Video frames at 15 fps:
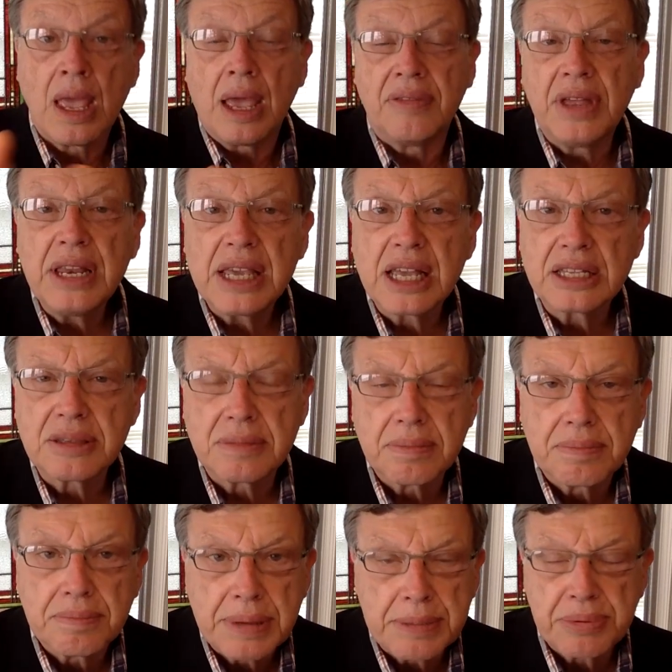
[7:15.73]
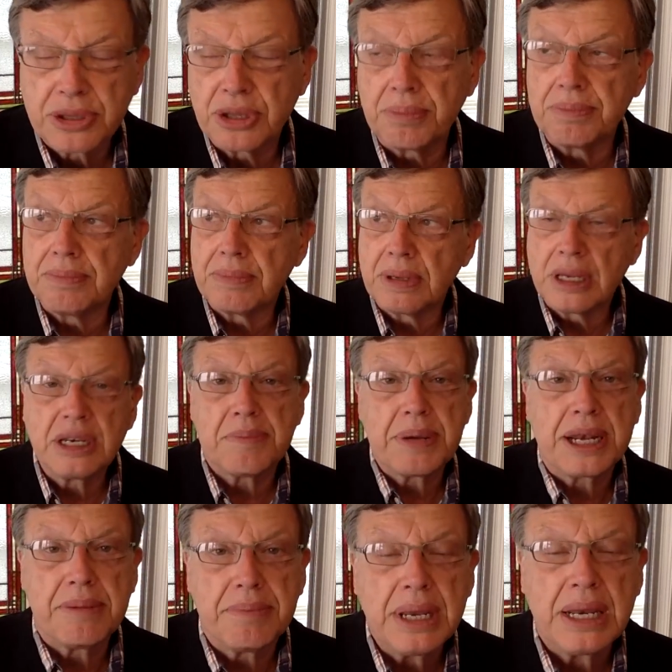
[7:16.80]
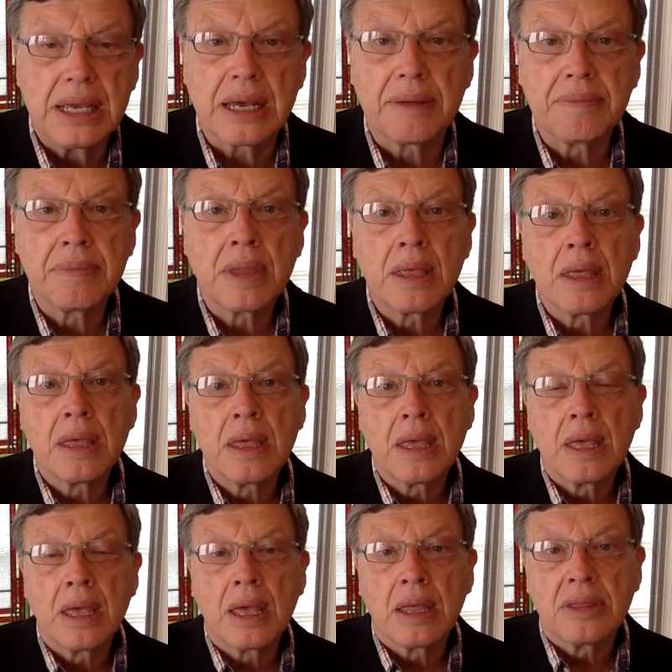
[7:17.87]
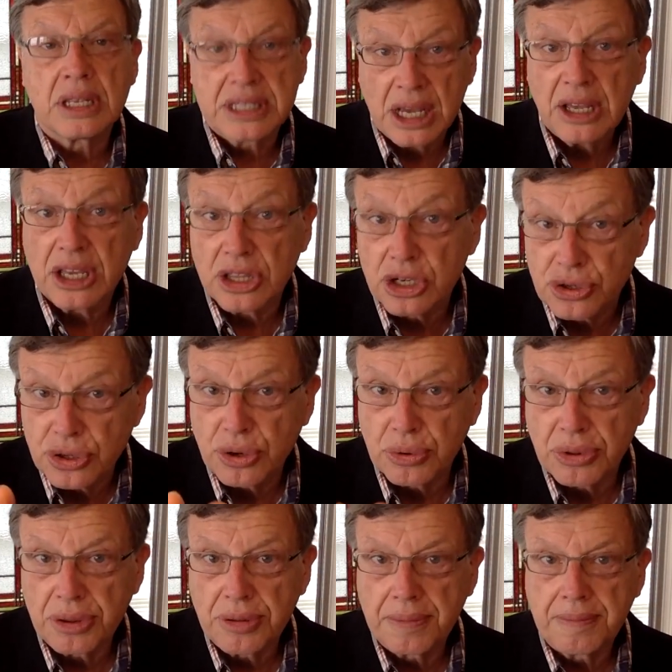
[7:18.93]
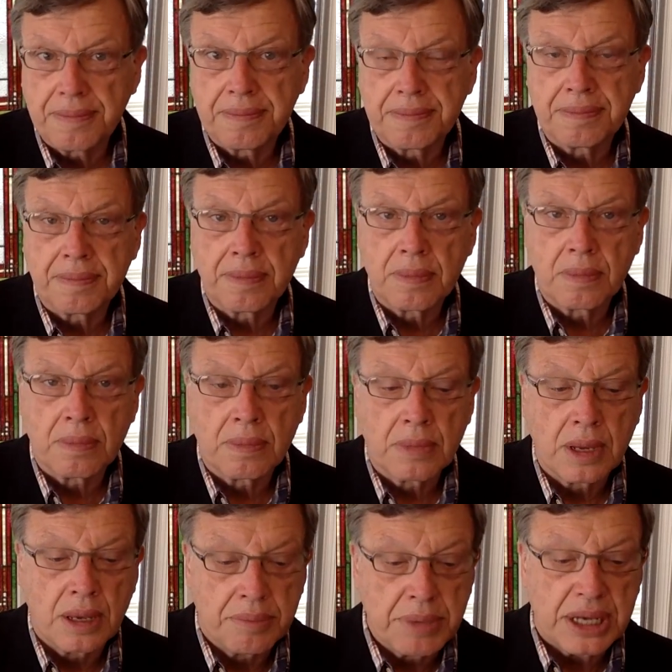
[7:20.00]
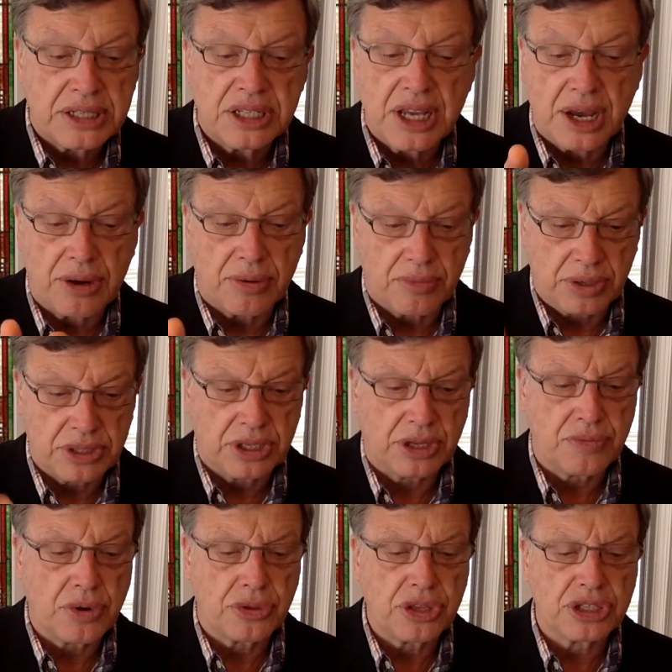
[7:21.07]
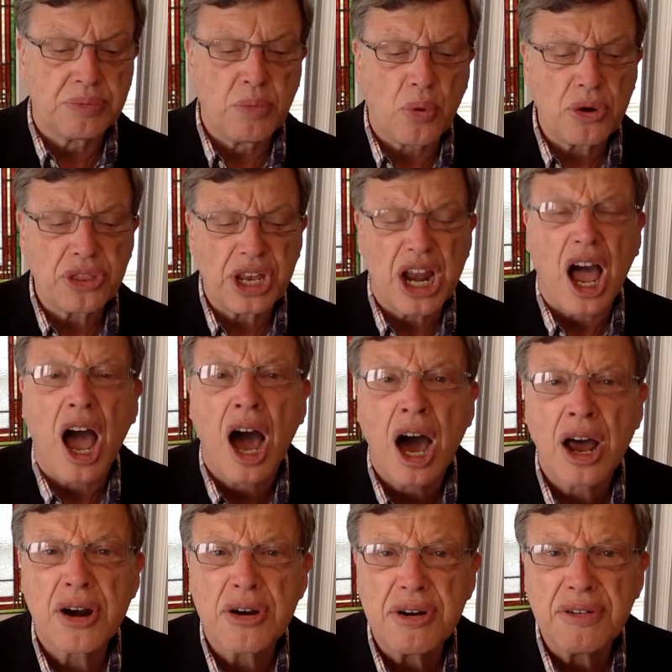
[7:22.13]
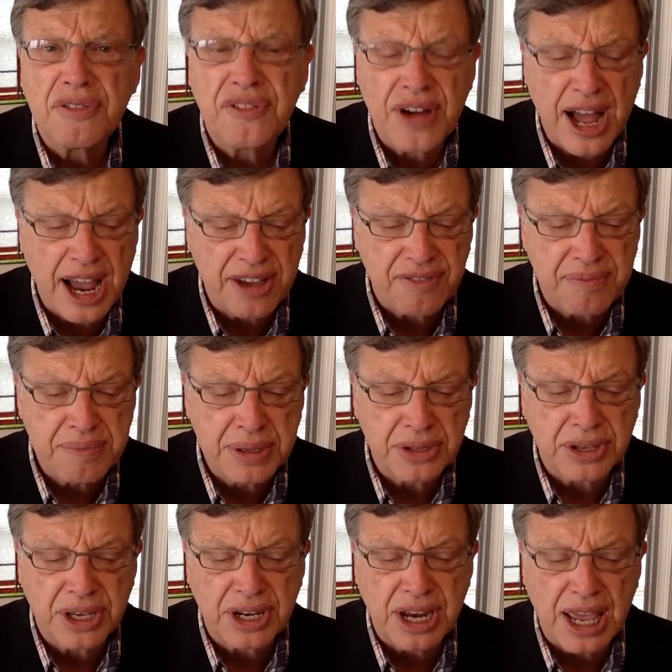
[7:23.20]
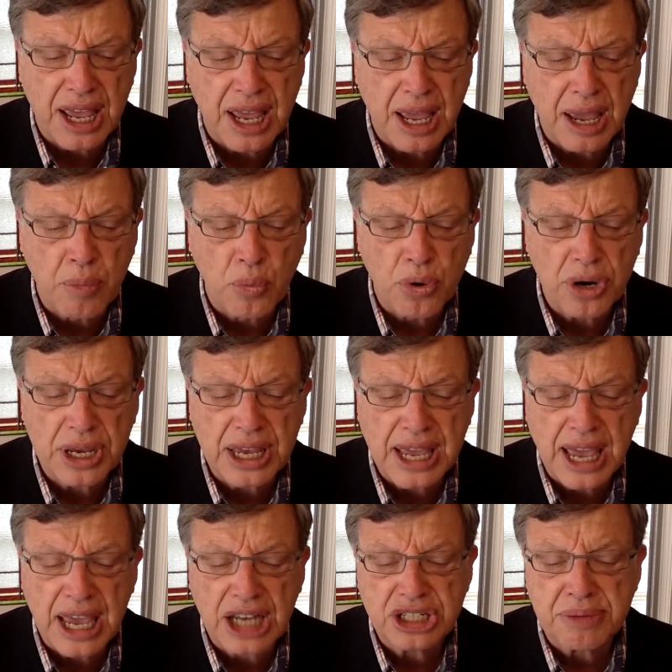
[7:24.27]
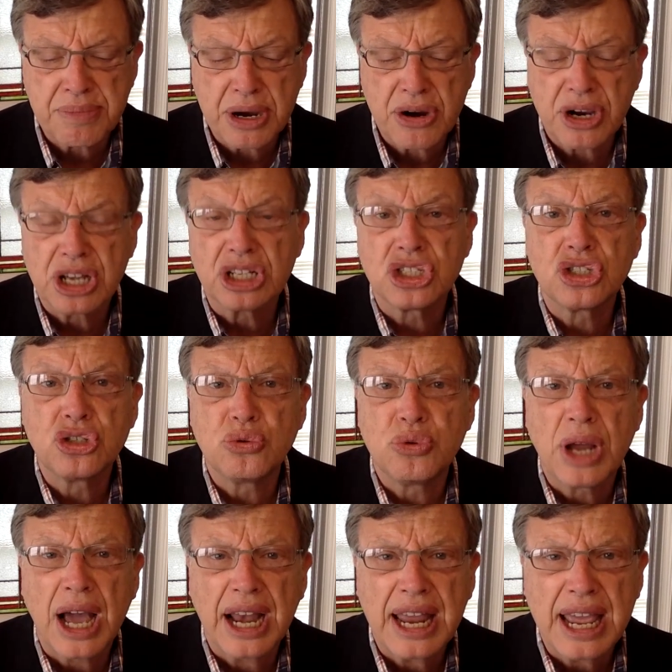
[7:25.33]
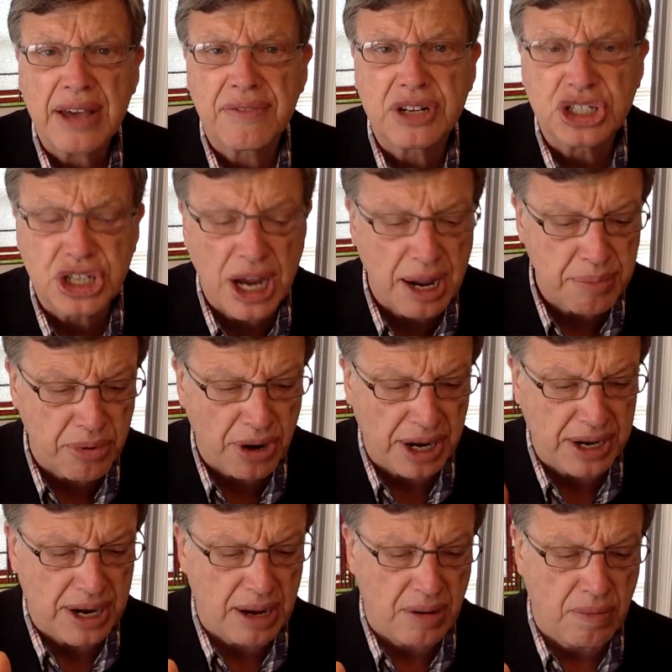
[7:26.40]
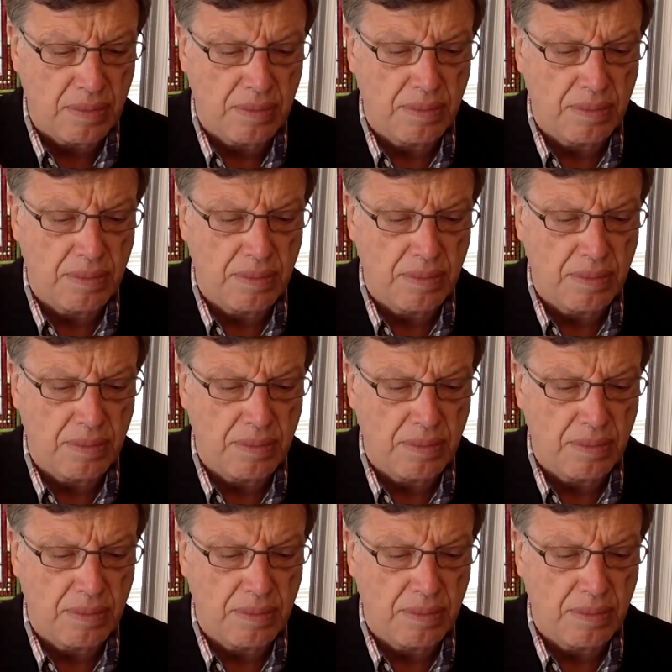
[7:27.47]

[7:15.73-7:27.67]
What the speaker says: And then you get people in the independent media that tell you the truth. Mike Snyder recently wrote this: more than 105 million working age Americans do not have a job right now.